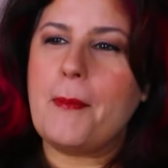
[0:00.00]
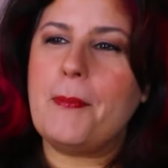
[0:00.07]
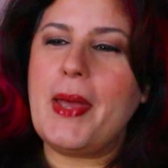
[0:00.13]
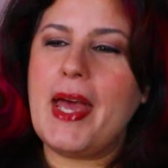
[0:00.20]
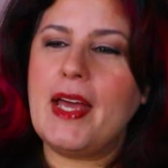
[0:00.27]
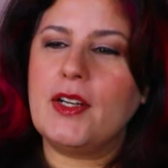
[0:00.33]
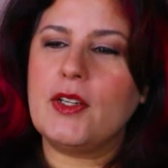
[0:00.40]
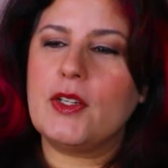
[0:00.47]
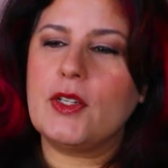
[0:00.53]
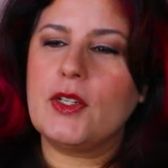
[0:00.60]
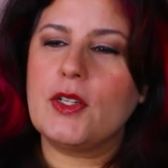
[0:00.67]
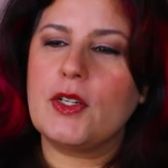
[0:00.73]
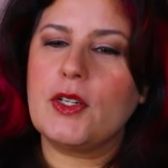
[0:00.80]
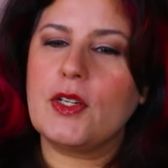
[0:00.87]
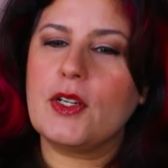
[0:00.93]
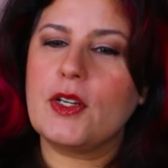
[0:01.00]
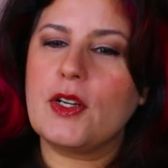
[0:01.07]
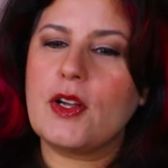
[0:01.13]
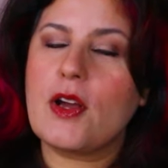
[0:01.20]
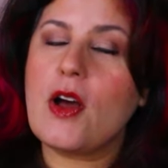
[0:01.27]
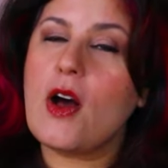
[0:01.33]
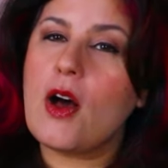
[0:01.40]
Banner
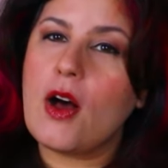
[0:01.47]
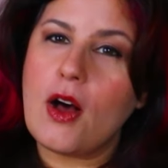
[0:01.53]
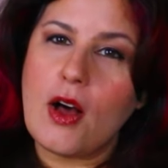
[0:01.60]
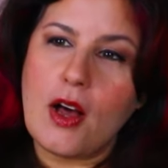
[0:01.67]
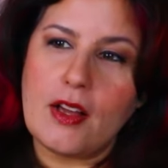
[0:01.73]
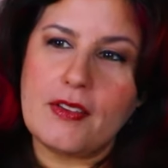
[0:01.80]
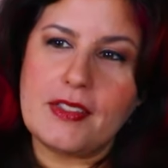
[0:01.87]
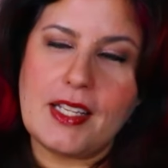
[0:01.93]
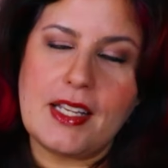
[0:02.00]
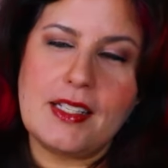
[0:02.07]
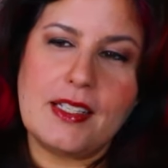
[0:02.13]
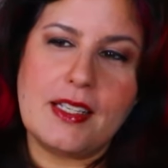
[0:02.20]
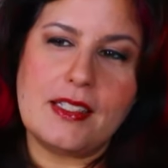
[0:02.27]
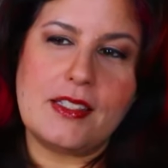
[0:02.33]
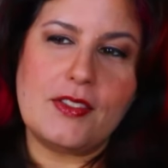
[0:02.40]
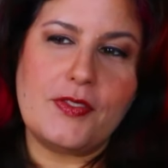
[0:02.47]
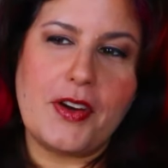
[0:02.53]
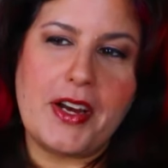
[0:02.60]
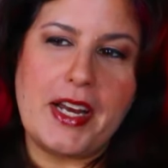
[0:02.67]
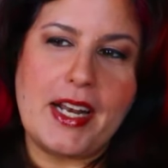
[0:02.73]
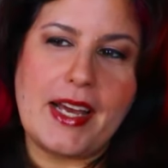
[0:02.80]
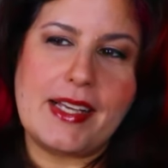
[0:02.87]
all of a sudden gets this
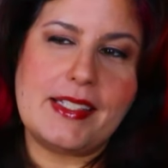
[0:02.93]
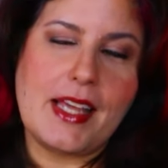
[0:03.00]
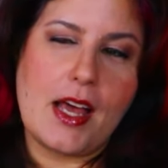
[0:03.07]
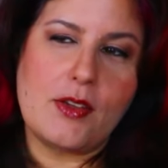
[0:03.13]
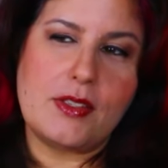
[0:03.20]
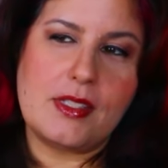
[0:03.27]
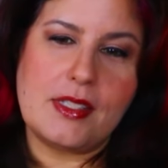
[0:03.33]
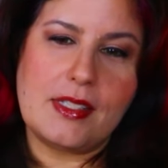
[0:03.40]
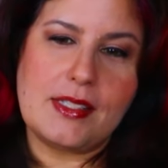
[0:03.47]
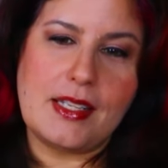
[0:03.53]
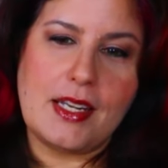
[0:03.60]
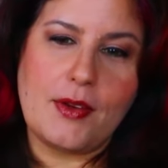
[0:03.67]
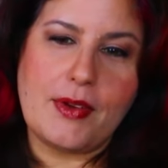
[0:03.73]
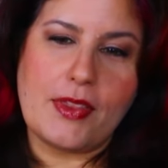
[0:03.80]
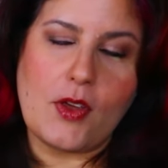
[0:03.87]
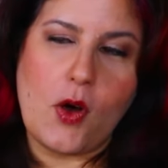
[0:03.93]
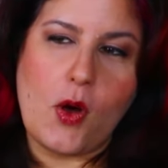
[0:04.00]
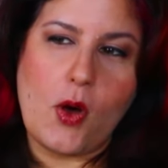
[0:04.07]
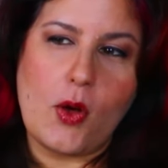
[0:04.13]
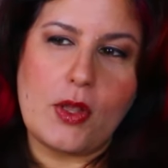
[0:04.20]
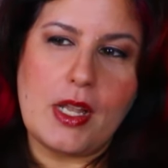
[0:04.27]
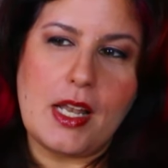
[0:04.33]
very nice house in the city with
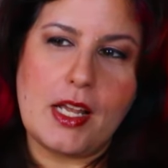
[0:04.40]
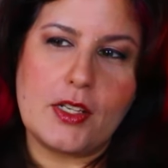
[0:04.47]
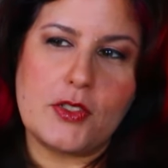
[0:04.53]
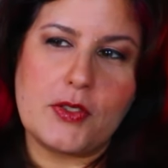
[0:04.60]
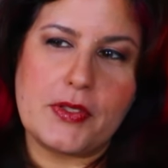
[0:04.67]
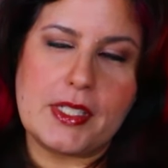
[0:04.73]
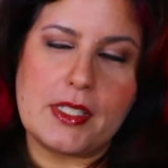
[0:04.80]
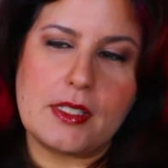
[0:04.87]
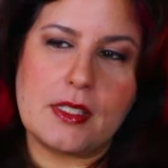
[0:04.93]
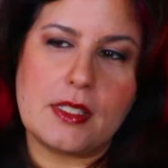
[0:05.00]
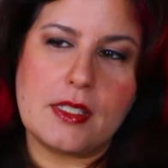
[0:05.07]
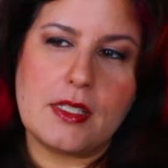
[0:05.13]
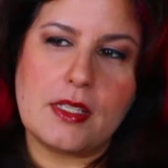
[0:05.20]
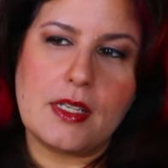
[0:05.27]
all the luxuries.